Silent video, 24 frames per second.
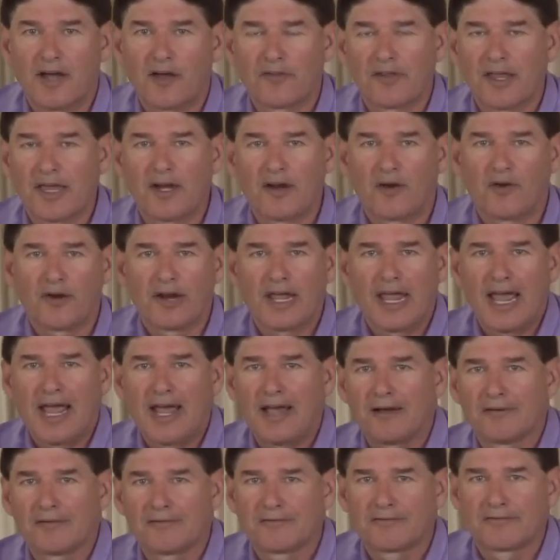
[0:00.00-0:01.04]
Now, they don't
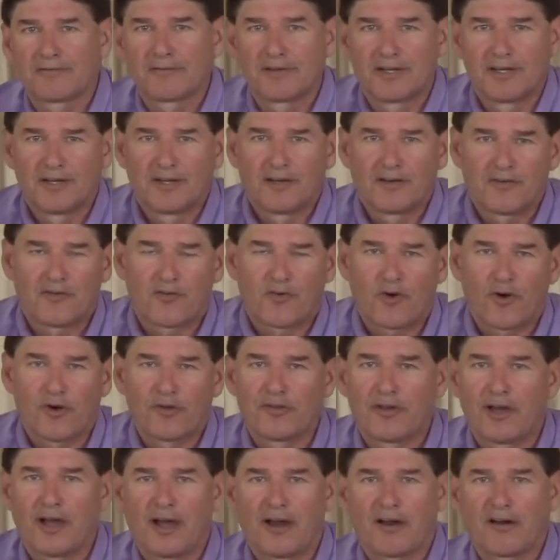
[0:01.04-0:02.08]
have
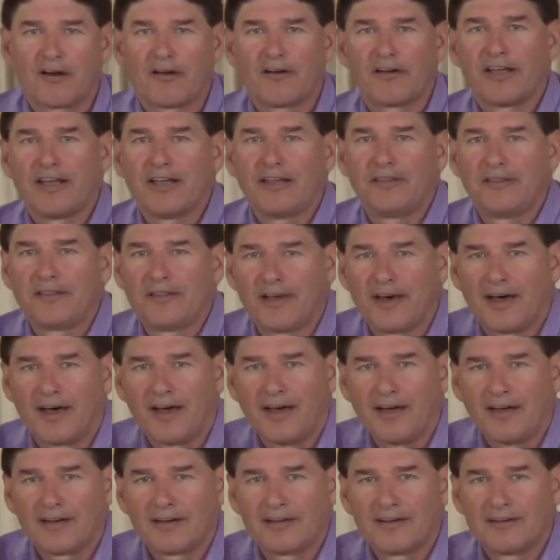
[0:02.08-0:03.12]
for the or in
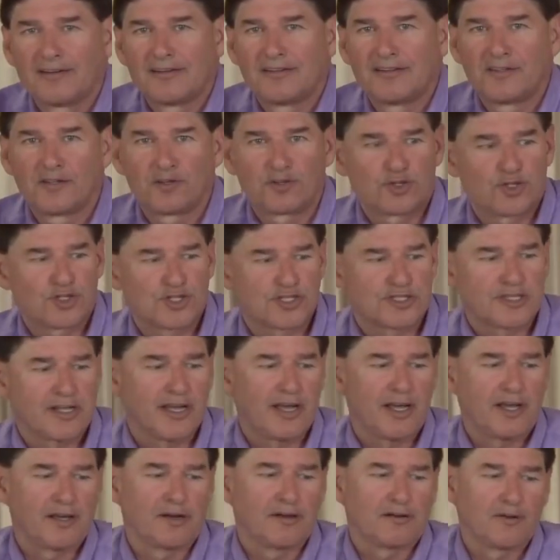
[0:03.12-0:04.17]
the, they'll just
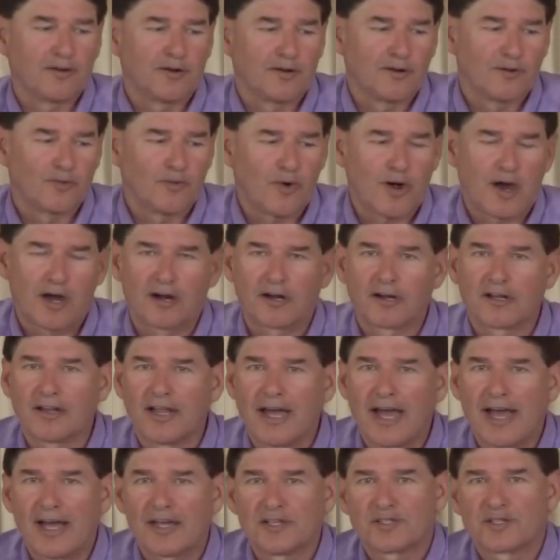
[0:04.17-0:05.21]
say water
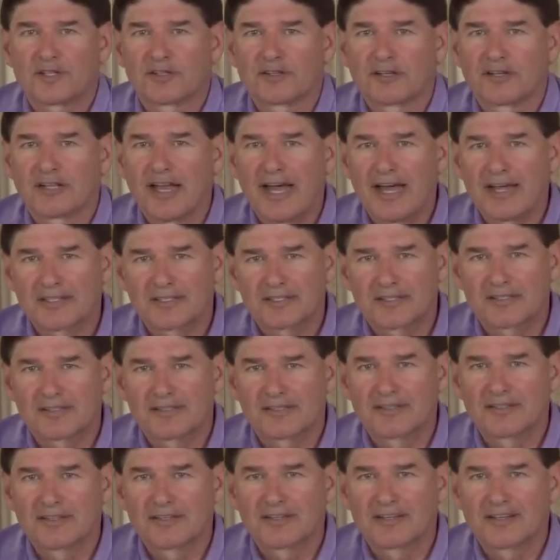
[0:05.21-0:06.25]
glass or
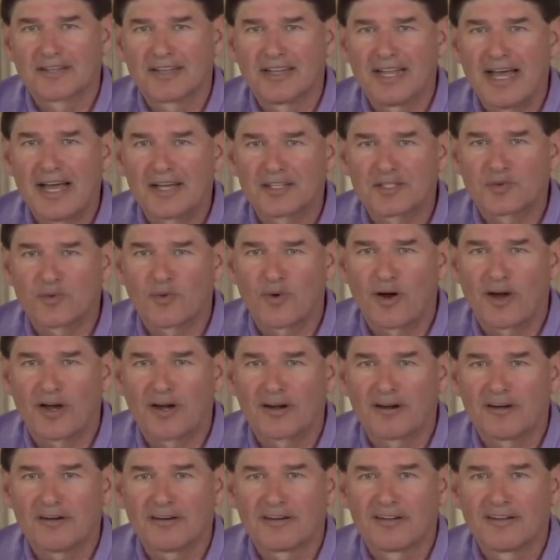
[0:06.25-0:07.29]
glass, glass
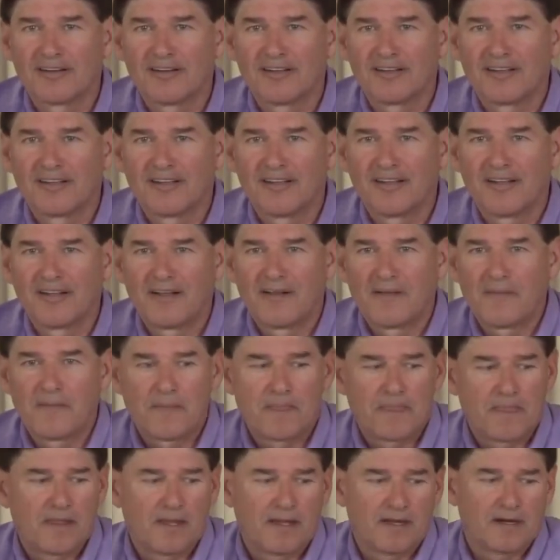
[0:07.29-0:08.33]
water.
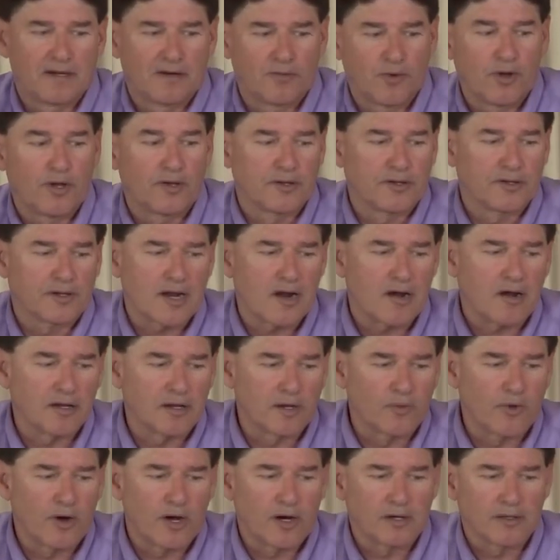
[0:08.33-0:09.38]
Well, they
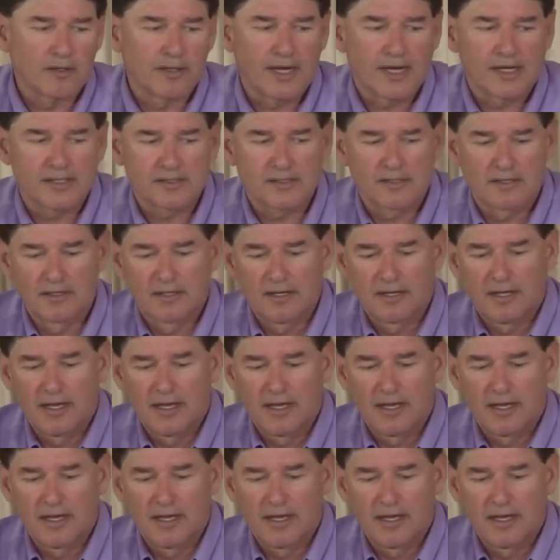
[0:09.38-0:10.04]
call it water glass.